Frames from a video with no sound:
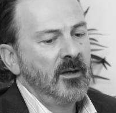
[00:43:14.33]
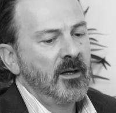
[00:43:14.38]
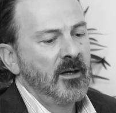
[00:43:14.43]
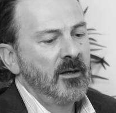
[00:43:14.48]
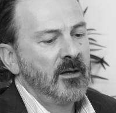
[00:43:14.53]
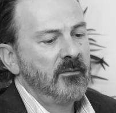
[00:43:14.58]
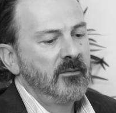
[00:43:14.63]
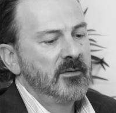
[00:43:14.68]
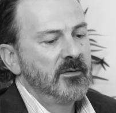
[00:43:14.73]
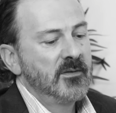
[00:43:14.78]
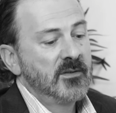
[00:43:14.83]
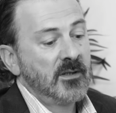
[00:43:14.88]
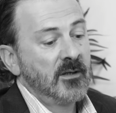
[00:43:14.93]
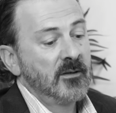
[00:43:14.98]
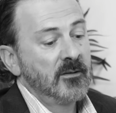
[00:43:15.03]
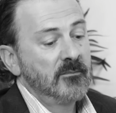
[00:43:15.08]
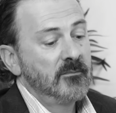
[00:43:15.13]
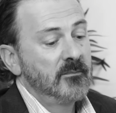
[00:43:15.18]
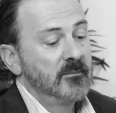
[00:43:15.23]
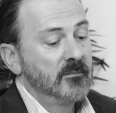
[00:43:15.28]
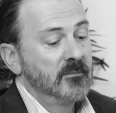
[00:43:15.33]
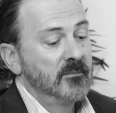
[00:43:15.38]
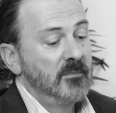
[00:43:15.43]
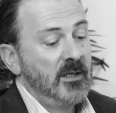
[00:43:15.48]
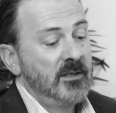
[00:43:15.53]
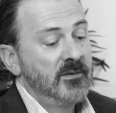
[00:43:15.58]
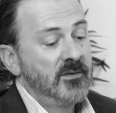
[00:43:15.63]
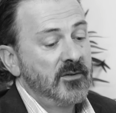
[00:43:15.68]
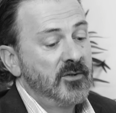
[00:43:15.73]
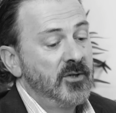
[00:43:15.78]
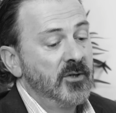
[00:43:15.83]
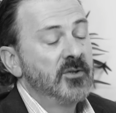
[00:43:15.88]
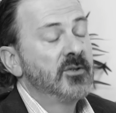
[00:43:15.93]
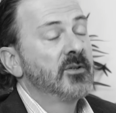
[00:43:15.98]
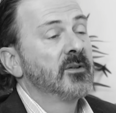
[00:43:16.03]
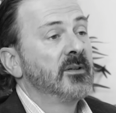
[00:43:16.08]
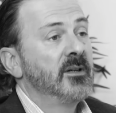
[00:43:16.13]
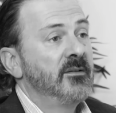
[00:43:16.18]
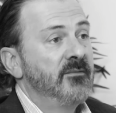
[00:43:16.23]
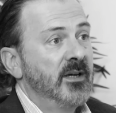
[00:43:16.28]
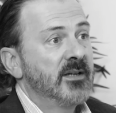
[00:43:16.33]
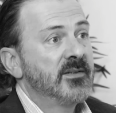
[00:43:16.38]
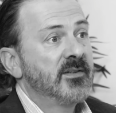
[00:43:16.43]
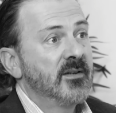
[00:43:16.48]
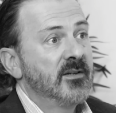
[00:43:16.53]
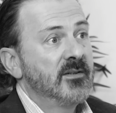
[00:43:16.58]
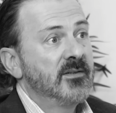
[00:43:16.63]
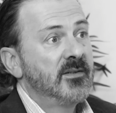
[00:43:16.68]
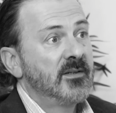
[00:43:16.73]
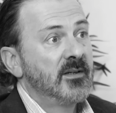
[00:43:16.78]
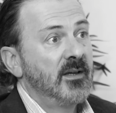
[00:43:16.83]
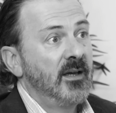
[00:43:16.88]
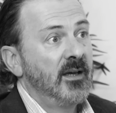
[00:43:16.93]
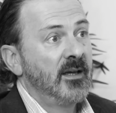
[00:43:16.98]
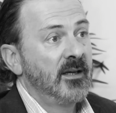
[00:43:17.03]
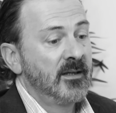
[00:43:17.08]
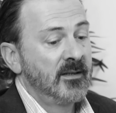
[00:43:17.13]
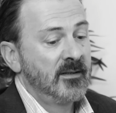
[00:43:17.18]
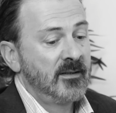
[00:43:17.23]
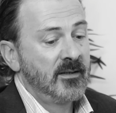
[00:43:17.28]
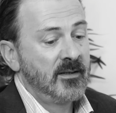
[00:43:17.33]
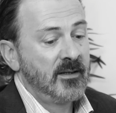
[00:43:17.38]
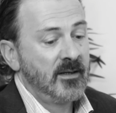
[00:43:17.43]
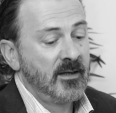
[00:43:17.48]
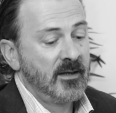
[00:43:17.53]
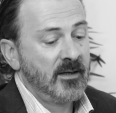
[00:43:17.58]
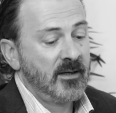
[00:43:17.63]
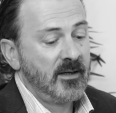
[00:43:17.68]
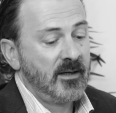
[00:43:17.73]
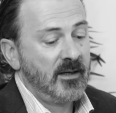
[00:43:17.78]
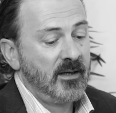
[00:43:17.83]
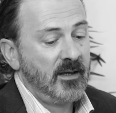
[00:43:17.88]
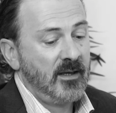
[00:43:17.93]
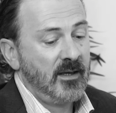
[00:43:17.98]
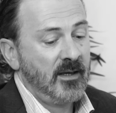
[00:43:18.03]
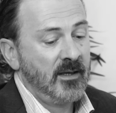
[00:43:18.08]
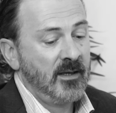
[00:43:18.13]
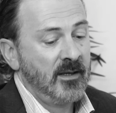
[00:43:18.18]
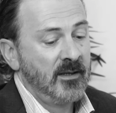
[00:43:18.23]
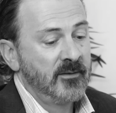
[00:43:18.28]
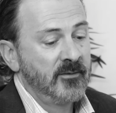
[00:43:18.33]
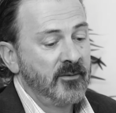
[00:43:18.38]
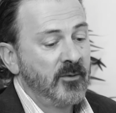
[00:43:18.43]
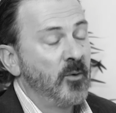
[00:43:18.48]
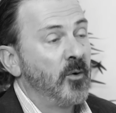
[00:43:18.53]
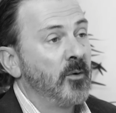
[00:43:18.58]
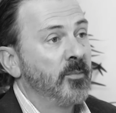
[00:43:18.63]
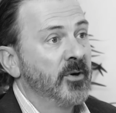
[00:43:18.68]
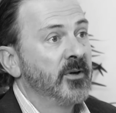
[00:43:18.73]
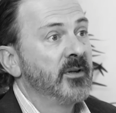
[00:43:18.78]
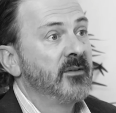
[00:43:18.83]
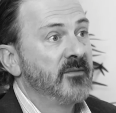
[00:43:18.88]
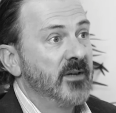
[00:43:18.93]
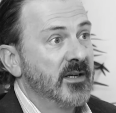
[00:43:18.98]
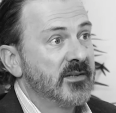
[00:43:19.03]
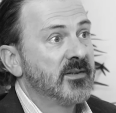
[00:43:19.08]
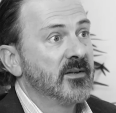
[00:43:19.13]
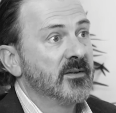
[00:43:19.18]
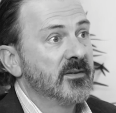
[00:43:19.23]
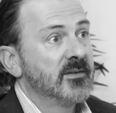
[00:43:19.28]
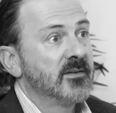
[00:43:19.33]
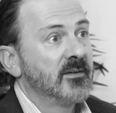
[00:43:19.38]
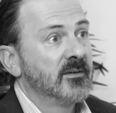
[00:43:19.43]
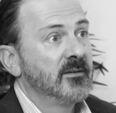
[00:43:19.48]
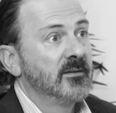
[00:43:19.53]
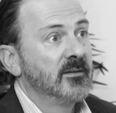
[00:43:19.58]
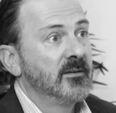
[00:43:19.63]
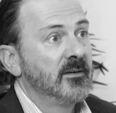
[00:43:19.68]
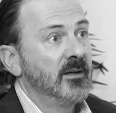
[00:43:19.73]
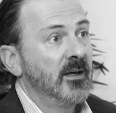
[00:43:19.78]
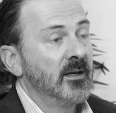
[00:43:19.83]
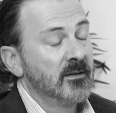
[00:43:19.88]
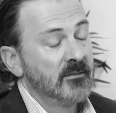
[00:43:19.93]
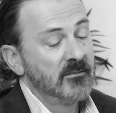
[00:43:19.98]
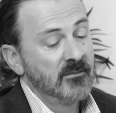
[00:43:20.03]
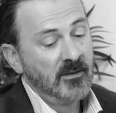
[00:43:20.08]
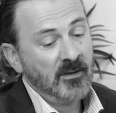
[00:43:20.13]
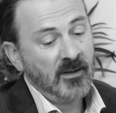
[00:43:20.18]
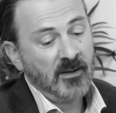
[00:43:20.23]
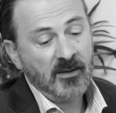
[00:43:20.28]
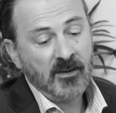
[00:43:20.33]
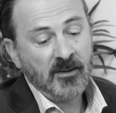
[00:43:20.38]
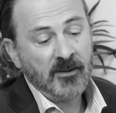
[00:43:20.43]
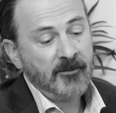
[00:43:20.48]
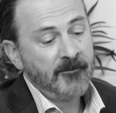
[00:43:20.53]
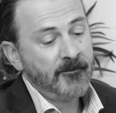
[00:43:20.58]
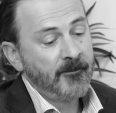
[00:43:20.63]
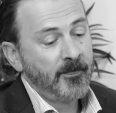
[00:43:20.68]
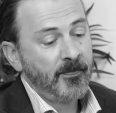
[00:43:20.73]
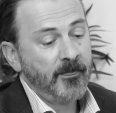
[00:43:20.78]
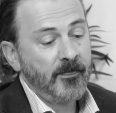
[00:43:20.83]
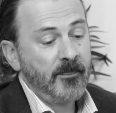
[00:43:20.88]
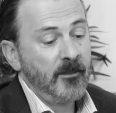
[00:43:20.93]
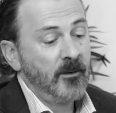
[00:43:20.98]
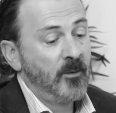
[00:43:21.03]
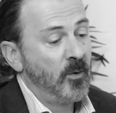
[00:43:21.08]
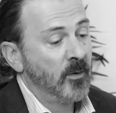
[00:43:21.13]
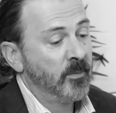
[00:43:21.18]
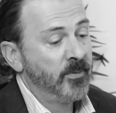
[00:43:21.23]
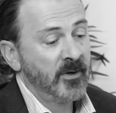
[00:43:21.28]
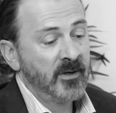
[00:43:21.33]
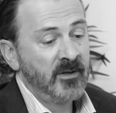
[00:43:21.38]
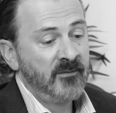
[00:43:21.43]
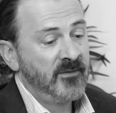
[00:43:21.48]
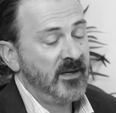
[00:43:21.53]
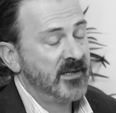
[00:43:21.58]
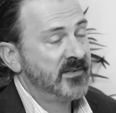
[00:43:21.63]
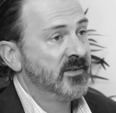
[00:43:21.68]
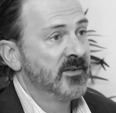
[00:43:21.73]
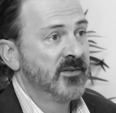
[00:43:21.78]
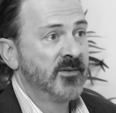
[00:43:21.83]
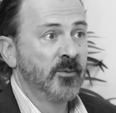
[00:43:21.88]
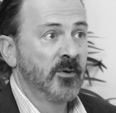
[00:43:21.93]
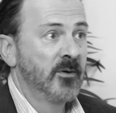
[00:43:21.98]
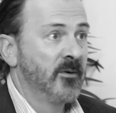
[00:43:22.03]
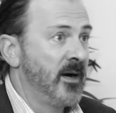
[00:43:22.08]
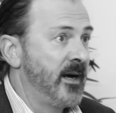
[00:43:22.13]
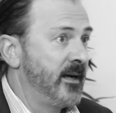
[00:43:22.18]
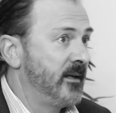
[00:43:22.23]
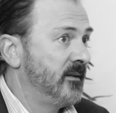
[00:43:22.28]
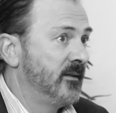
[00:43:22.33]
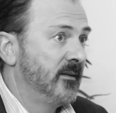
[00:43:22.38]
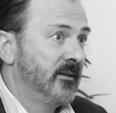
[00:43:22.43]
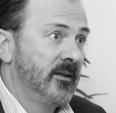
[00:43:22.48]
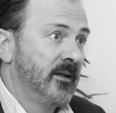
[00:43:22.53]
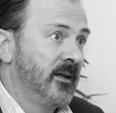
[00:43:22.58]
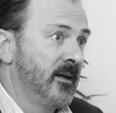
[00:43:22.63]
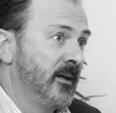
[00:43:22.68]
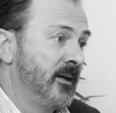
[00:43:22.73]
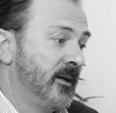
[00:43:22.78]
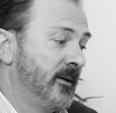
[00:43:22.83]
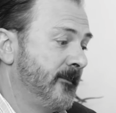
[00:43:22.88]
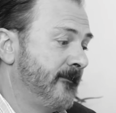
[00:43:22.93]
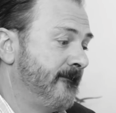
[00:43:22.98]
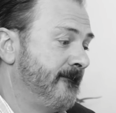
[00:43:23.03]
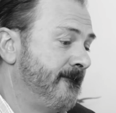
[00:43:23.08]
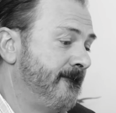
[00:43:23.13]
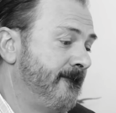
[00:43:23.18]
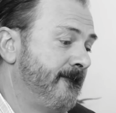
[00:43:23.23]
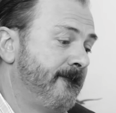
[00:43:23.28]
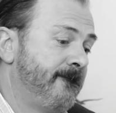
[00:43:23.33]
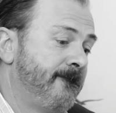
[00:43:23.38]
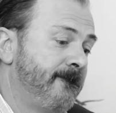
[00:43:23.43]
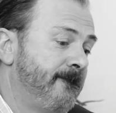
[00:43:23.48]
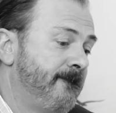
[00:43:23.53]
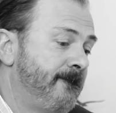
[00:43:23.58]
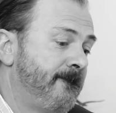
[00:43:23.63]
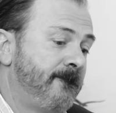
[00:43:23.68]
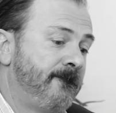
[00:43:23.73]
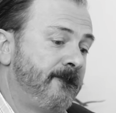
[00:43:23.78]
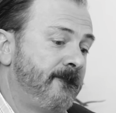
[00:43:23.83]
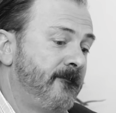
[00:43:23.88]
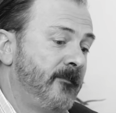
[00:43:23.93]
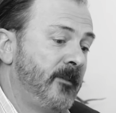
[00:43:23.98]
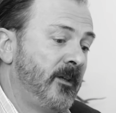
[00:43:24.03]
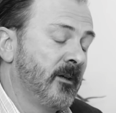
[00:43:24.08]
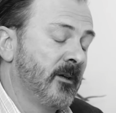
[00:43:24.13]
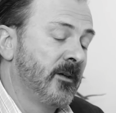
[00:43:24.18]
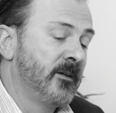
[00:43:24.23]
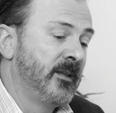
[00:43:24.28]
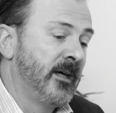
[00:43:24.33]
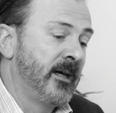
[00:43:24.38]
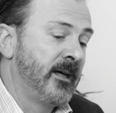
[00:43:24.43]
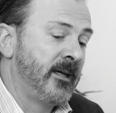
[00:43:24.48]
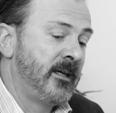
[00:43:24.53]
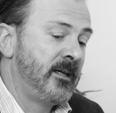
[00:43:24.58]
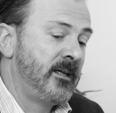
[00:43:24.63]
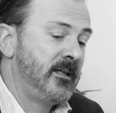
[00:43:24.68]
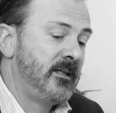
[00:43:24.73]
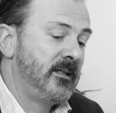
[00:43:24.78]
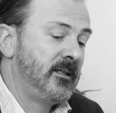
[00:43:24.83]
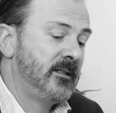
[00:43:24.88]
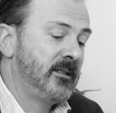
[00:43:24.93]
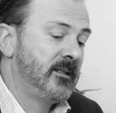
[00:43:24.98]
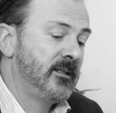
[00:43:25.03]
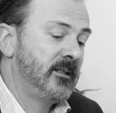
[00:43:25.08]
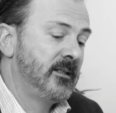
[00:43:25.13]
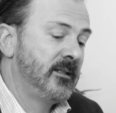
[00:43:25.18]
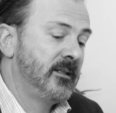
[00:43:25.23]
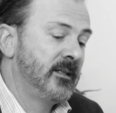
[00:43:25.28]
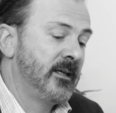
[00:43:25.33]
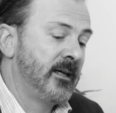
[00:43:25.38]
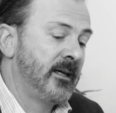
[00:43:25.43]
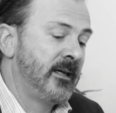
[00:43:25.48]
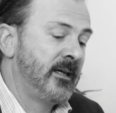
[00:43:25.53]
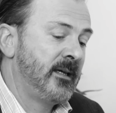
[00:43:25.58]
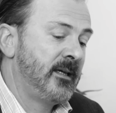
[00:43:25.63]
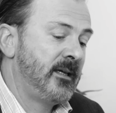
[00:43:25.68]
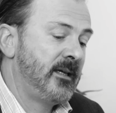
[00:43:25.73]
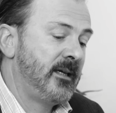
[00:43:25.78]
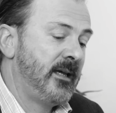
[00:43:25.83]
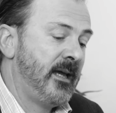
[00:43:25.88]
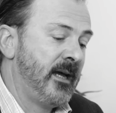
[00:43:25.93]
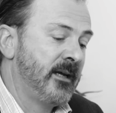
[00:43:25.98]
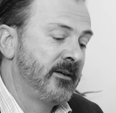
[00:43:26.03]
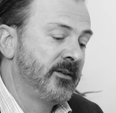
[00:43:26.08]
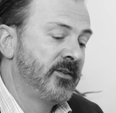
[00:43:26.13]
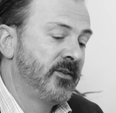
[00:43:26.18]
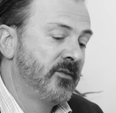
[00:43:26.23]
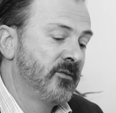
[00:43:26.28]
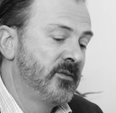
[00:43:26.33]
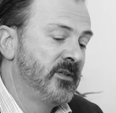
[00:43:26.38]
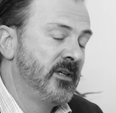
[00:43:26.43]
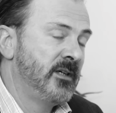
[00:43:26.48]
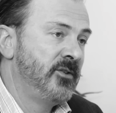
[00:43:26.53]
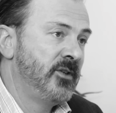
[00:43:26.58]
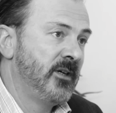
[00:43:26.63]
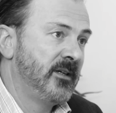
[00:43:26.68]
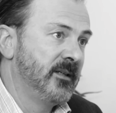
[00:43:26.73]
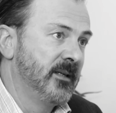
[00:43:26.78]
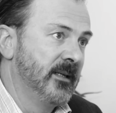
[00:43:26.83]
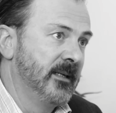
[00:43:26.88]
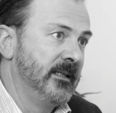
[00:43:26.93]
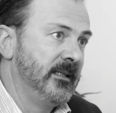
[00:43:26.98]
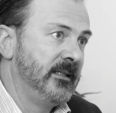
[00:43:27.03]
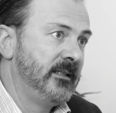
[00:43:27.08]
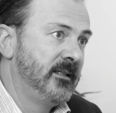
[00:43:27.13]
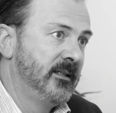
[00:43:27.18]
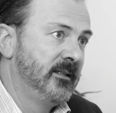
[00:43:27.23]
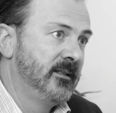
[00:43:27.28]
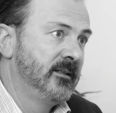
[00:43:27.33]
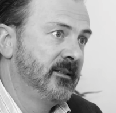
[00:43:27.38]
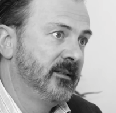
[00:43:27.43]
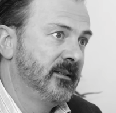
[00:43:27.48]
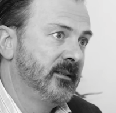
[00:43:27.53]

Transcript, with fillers: Uh, so institutional investors and uh, and corporate investors, and the corporate investors were great. Um, you know they they had a strategic need.